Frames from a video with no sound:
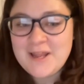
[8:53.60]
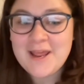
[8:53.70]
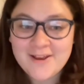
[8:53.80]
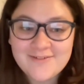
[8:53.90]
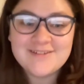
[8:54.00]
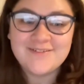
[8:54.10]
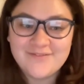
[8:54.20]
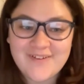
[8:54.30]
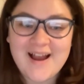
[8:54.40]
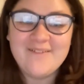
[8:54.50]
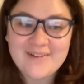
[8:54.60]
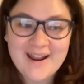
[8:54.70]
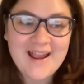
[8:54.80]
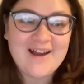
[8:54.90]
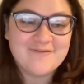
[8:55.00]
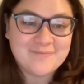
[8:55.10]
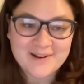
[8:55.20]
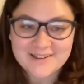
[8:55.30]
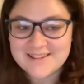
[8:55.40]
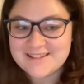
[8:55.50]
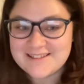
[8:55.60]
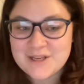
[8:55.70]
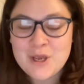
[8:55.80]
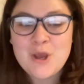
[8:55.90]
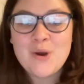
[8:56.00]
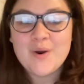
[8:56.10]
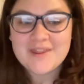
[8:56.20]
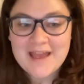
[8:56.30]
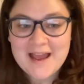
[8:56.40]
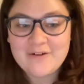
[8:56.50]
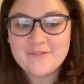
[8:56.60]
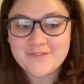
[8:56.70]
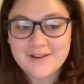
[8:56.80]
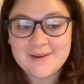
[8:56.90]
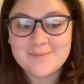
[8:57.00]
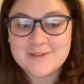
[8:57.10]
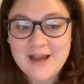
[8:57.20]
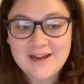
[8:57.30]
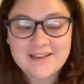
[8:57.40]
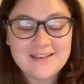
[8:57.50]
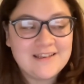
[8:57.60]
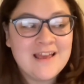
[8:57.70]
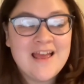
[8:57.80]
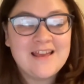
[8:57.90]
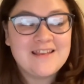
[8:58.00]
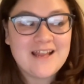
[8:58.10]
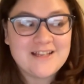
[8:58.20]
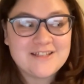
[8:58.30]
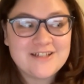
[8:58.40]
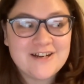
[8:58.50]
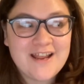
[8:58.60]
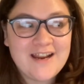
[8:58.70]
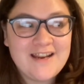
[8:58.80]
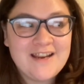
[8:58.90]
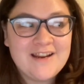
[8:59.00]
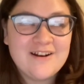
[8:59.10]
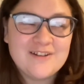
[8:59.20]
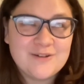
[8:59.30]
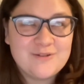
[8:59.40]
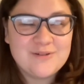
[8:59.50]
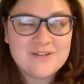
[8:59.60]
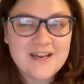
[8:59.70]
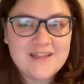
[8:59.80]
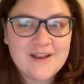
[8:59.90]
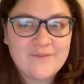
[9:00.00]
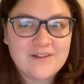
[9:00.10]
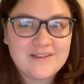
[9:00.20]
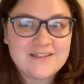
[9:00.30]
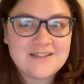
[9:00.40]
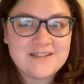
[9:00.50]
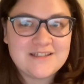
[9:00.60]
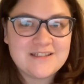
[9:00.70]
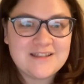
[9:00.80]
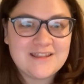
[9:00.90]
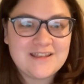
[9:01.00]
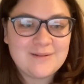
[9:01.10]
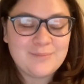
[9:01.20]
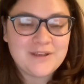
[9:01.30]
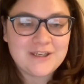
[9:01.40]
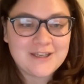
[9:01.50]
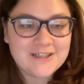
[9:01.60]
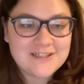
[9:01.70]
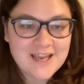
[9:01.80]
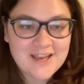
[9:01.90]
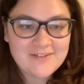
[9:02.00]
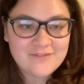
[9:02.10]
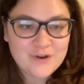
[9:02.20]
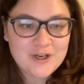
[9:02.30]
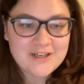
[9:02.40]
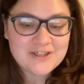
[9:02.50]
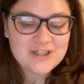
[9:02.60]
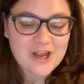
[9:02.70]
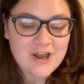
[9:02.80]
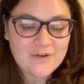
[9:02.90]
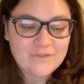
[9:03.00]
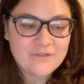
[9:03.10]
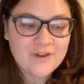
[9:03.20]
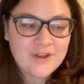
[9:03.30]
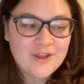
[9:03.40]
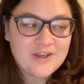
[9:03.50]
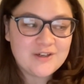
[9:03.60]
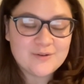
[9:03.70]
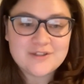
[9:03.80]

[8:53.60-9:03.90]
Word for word: it was five and a half months without Flames hockey. Yesterday, so Tuesday, they released the media day footage of, you know,